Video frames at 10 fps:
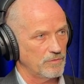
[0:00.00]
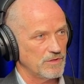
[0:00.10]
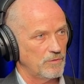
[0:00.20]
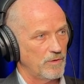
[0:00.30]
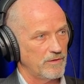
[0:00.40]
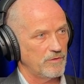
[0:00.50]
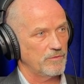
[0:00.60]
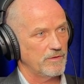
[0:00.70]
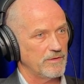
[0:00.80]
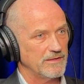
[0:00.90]
so
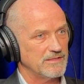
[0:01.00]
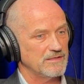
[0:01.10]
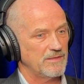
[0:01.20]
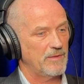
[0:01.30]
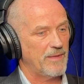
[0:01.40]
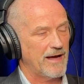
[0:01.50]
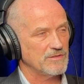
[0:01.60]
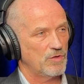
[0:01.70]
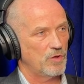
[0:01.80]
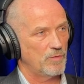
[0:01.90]
when let's say somebody
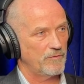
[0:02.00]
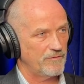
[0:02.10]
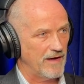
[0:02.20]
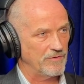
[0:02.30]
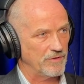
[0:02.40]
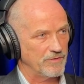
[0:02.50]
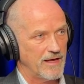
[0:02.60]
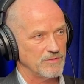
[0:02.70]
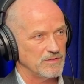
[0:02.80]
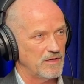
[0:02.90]
buys a home for
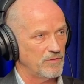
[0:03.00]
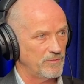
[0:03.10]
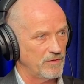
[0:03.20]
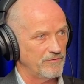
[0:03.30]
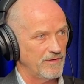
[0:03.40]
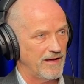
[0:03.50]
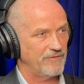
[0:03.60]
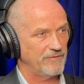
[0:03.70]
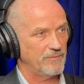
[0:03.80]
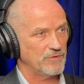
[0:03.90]
$500,000, they were to put
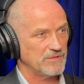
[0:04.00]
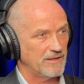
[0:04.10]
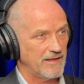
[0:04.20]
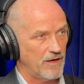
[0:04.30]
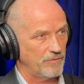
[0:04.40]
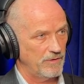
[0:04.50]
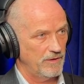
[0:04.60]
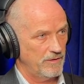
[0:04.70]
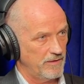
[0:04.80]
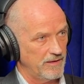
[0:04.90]
50% down,
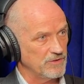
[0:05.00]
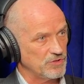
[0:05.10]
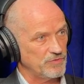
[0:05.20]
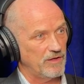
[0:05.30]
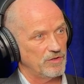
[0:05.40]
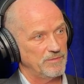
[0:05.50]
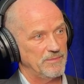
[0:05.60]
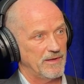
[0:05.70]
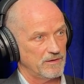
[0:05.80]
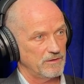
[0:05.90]
the interest rate could
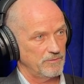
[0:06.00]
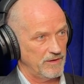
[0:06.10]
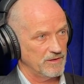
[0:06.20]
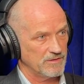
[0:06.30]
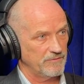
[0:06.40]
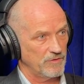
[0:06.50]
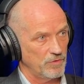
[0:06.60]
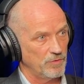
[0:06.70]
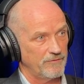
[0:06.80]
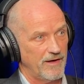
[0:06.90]
be better because of
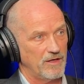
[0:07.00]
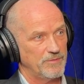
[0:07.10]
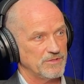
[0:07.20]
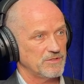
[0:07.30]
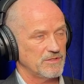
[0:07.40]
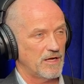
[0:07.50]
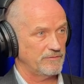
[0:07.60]
your loan-to-value position.